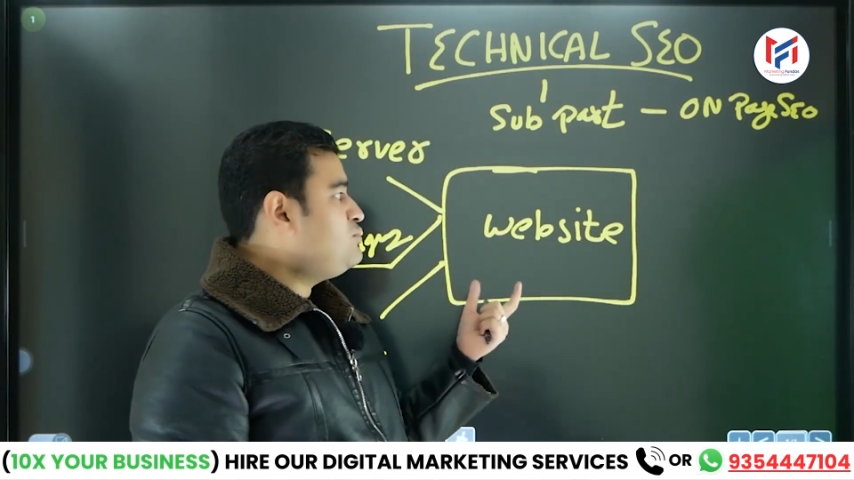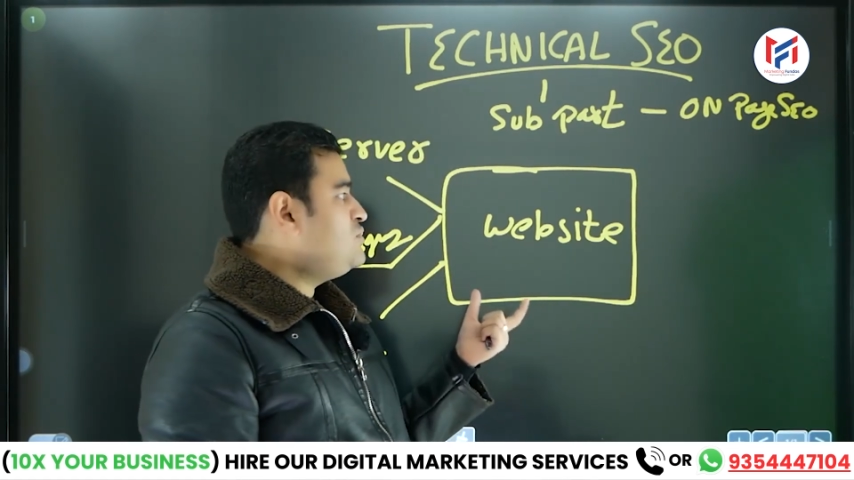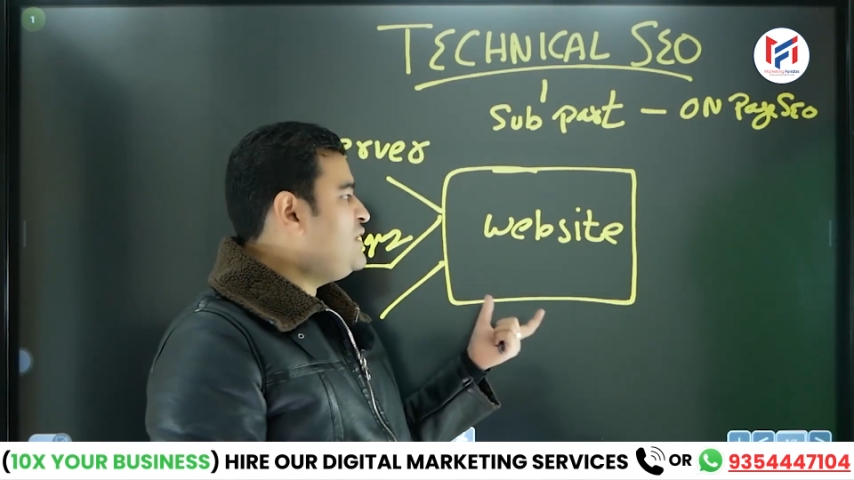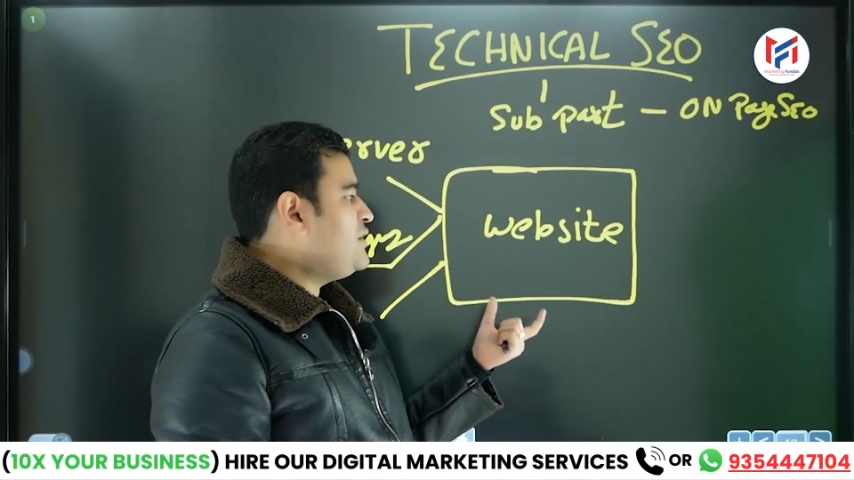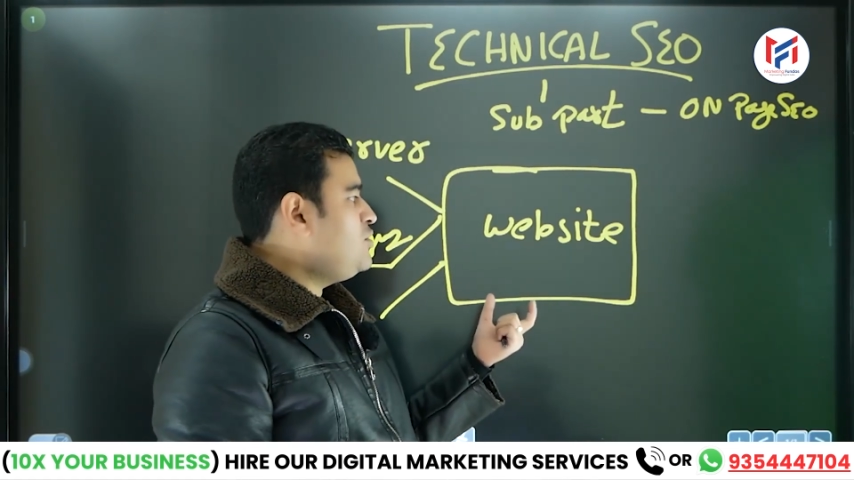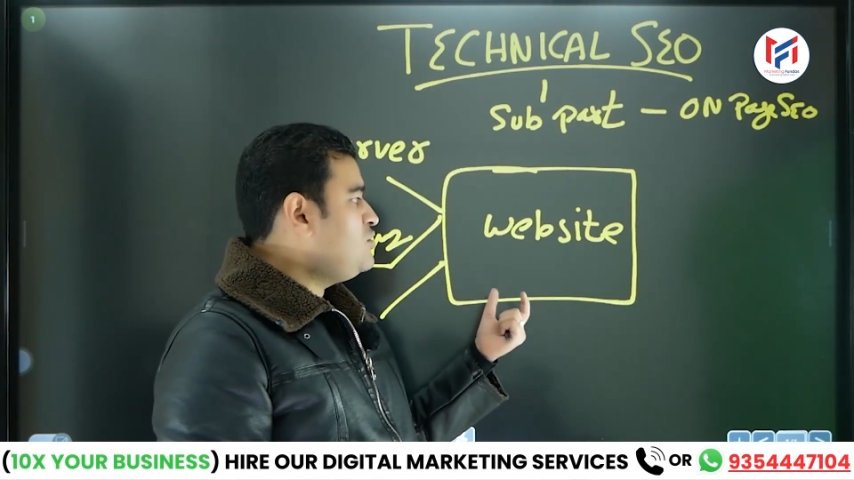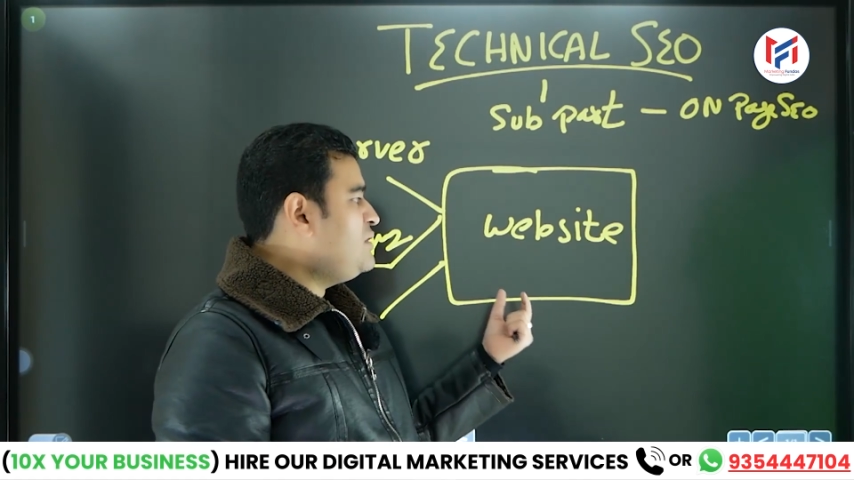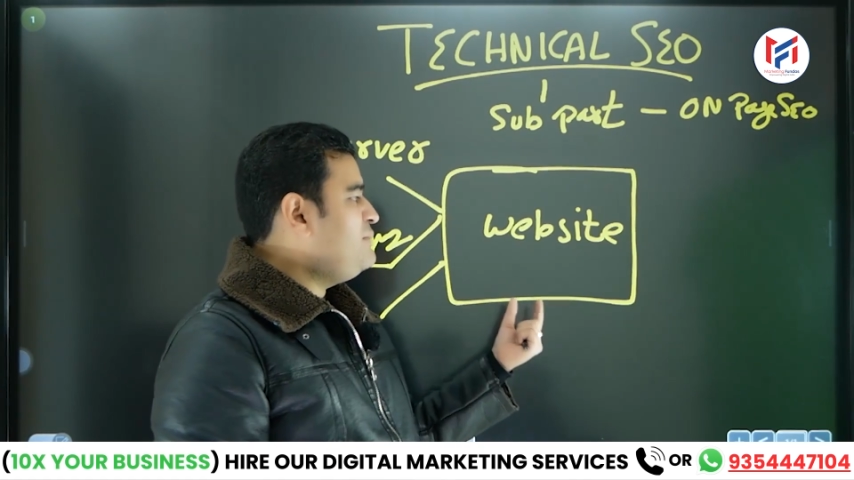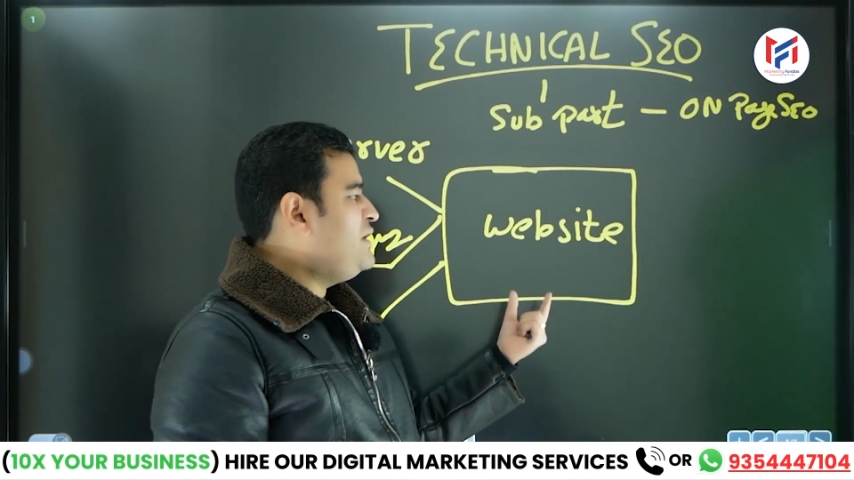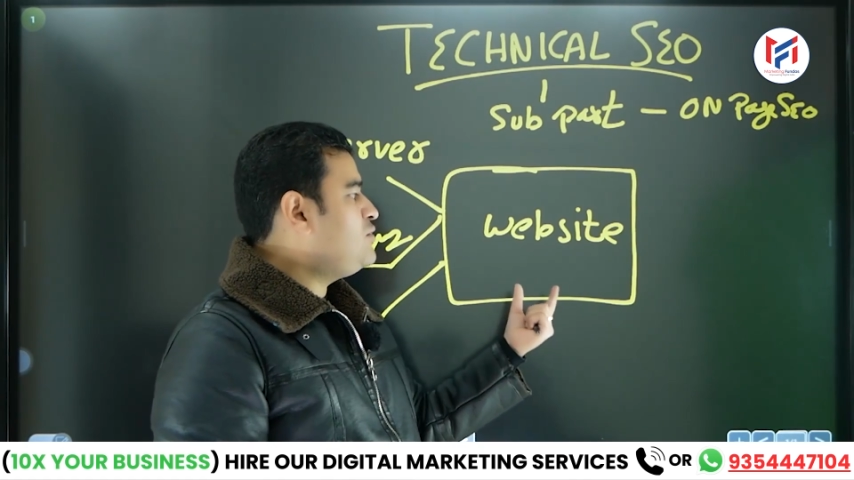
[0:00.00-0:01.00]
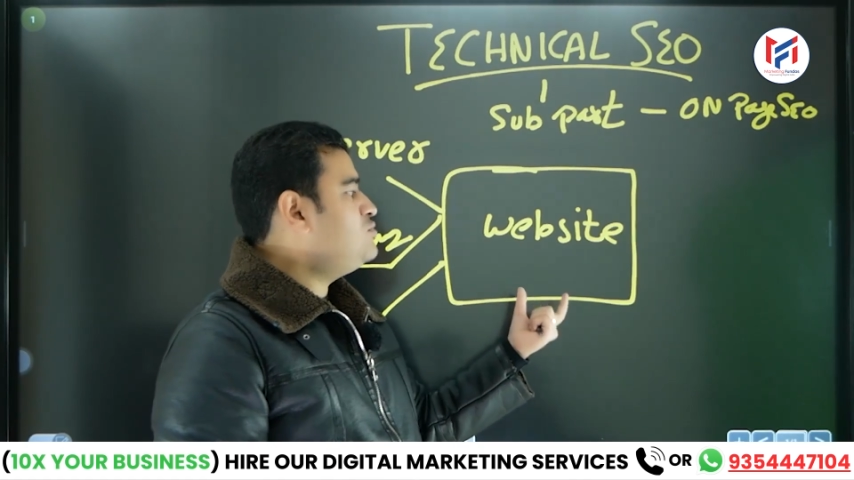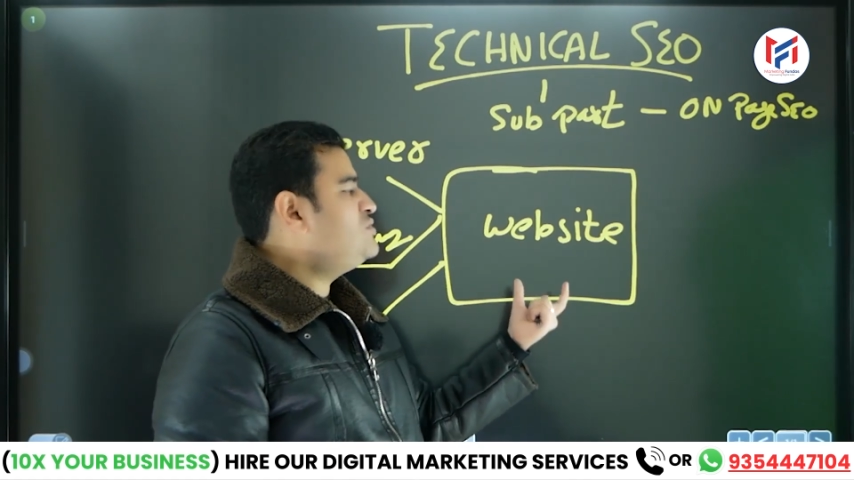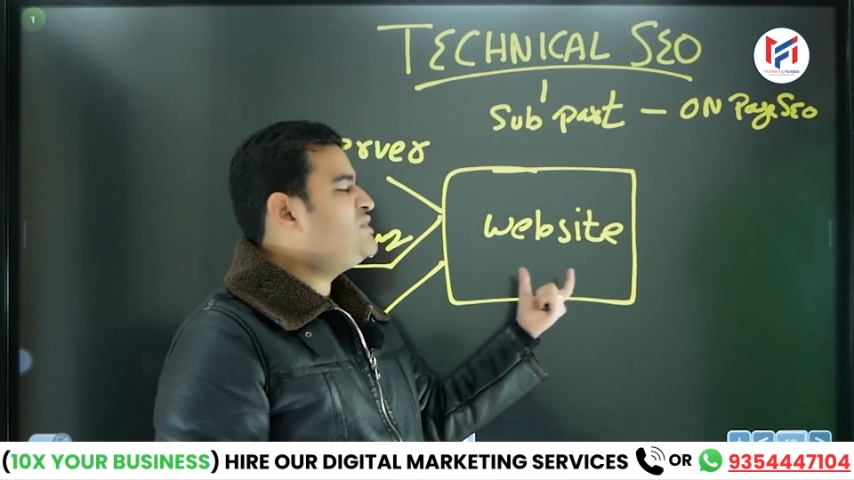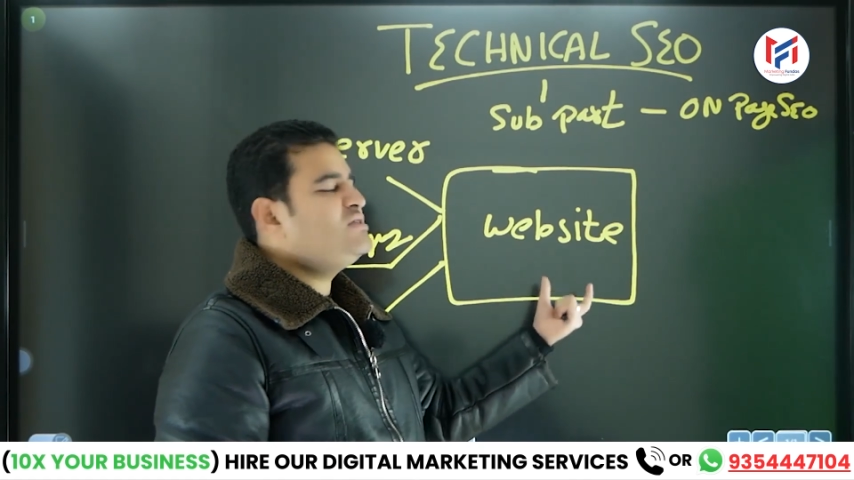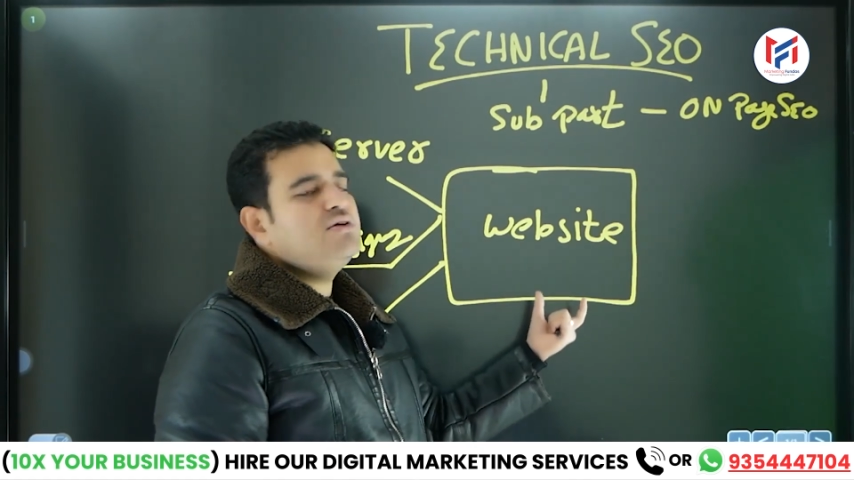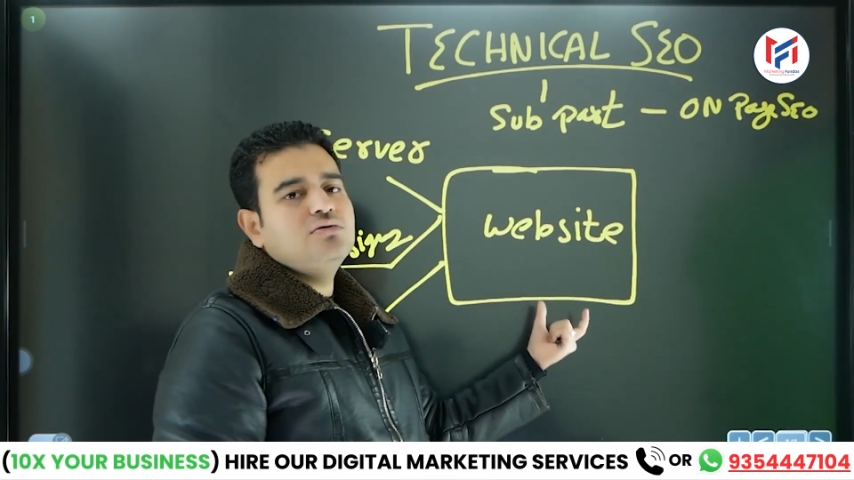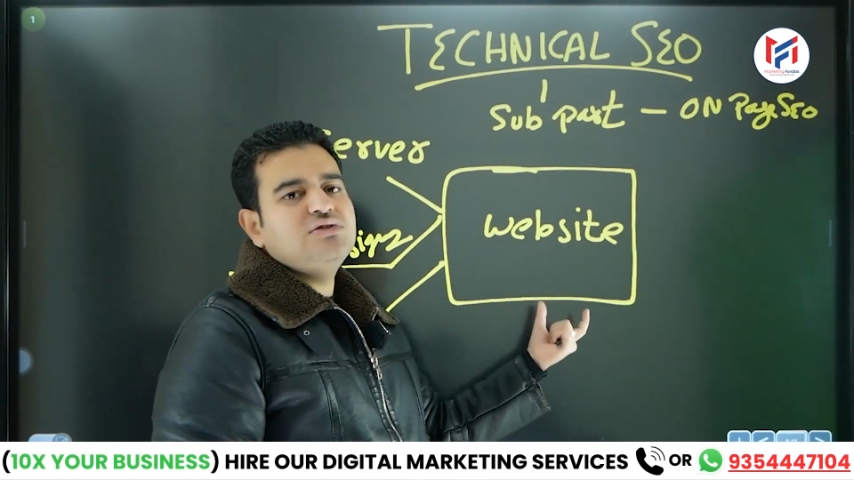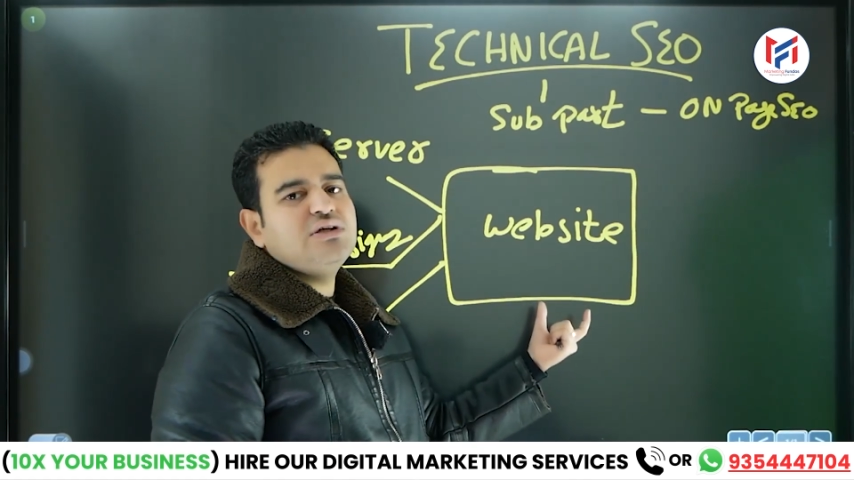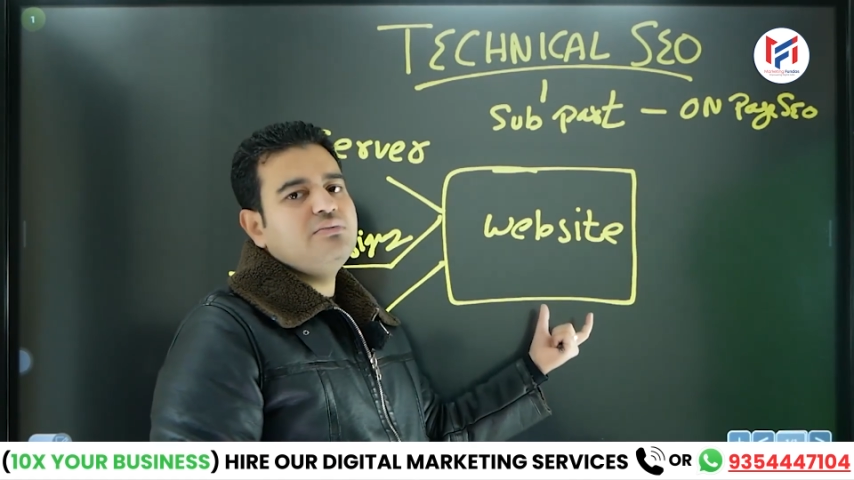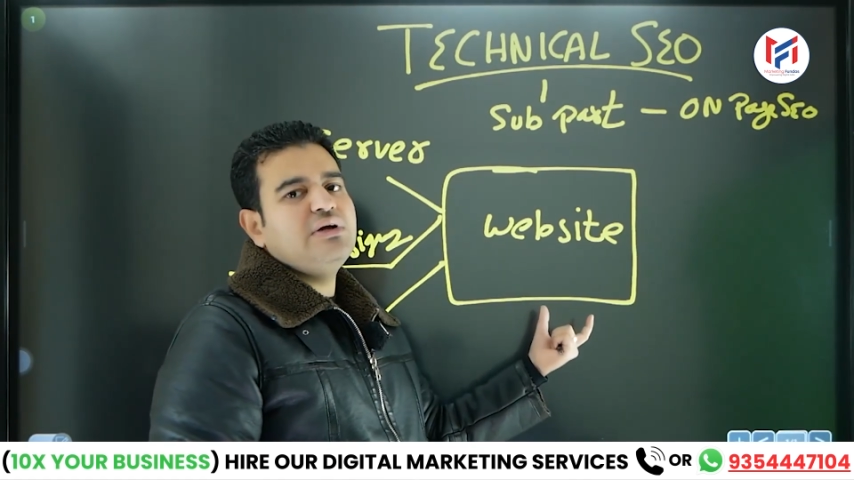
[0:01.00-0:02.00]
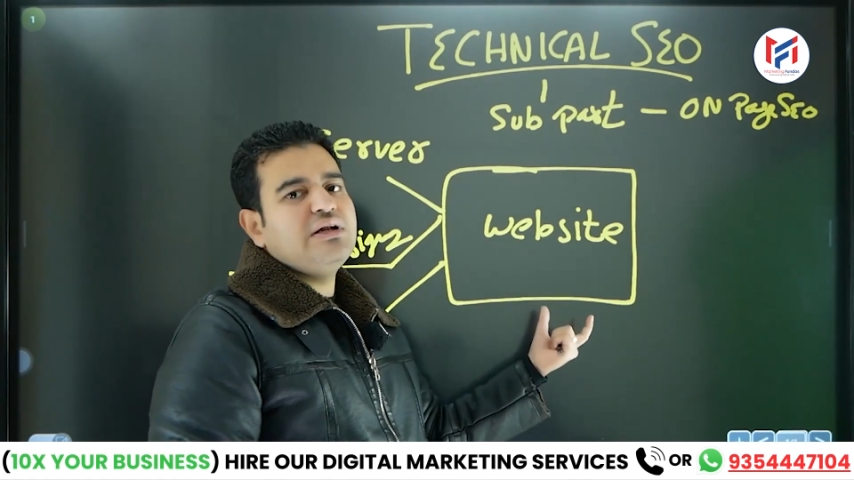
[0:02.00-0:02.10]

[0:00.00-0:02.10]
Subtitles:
You're seeing that I'm getting cheap hosting.